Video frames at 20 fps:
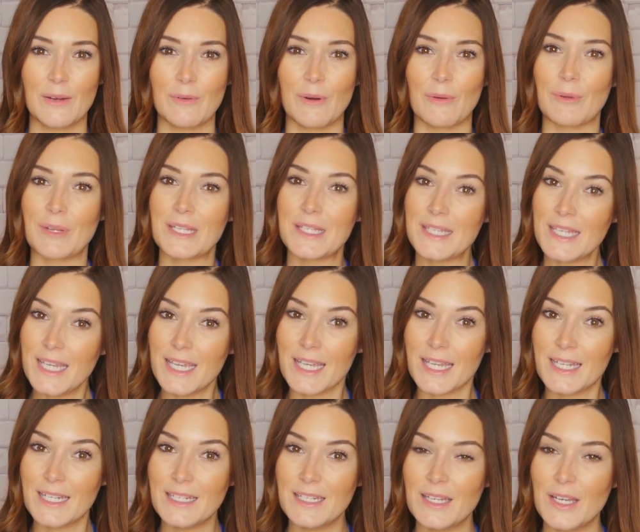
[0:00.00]
What we
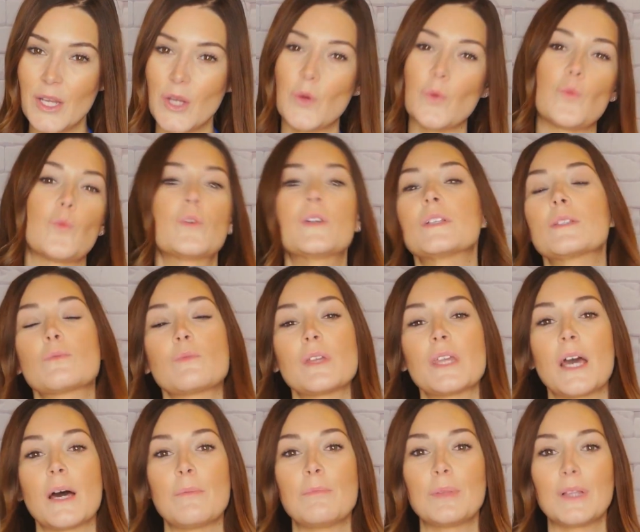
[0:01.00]
did was
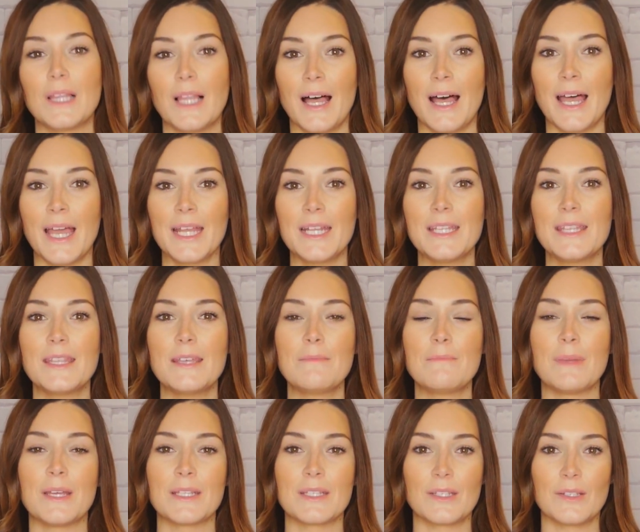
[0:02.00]
we applied the
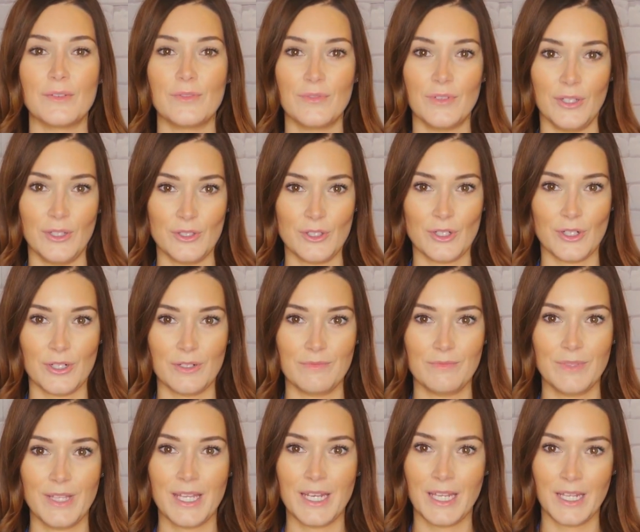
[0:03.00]
mental filter,
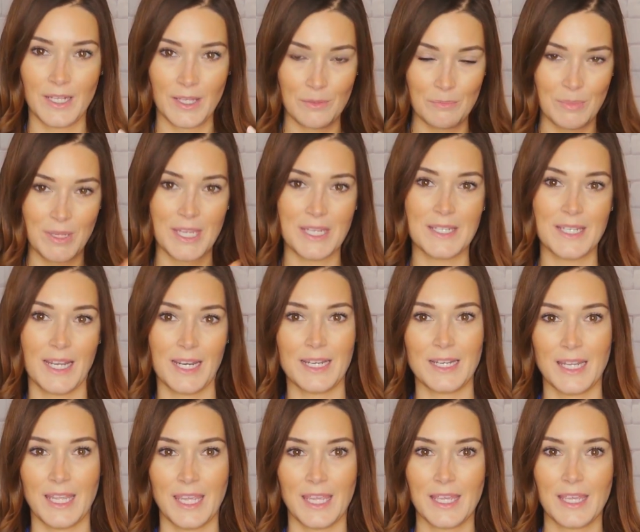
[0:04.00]
that NLP
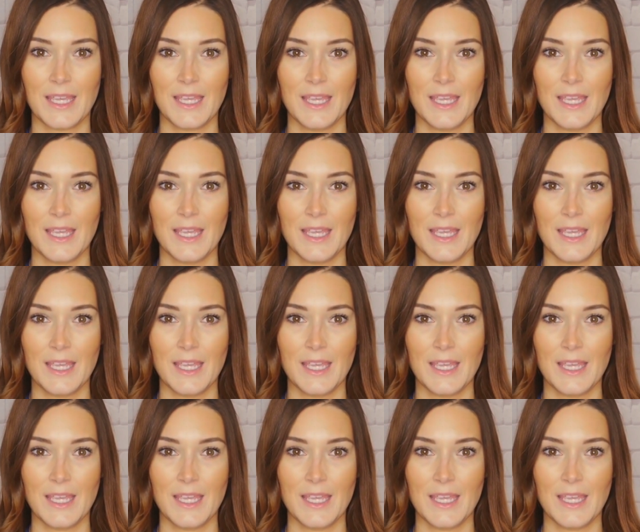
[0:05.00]
technique,